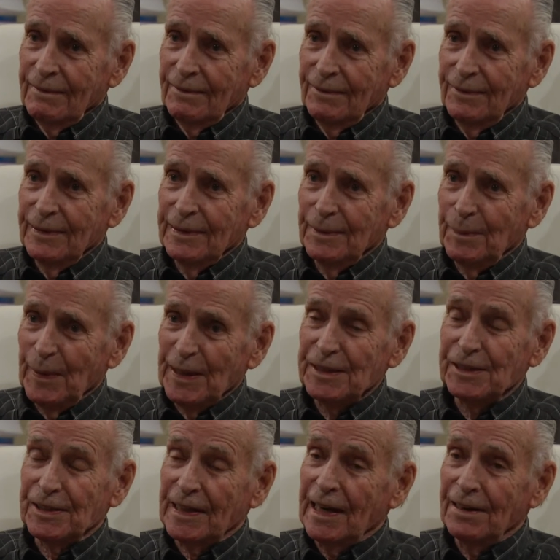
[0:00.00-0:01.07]
real
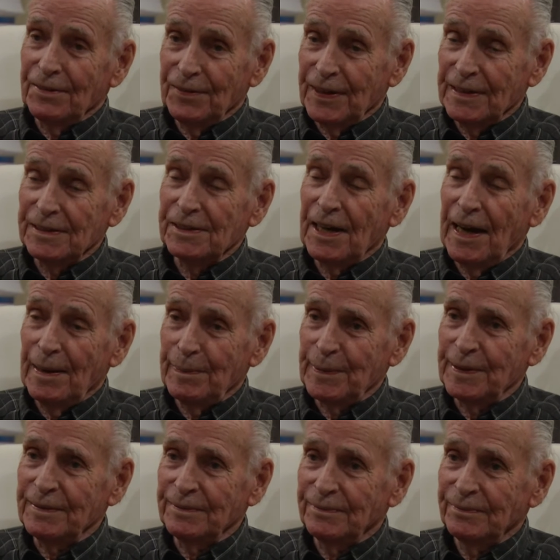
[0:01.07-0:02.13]
amazing how things
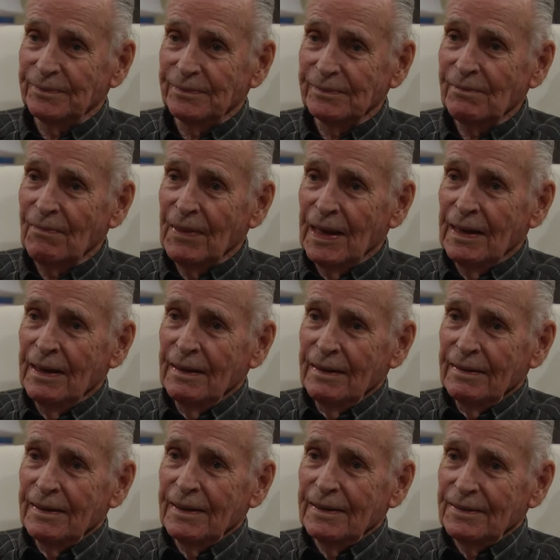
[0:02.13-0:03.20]
happen.
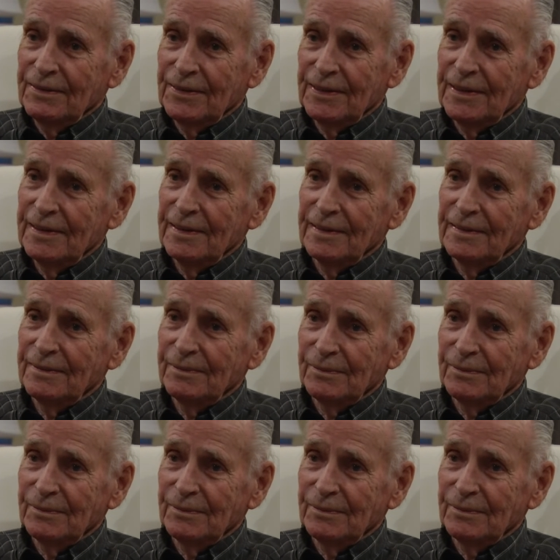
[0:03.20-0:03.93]
That uh,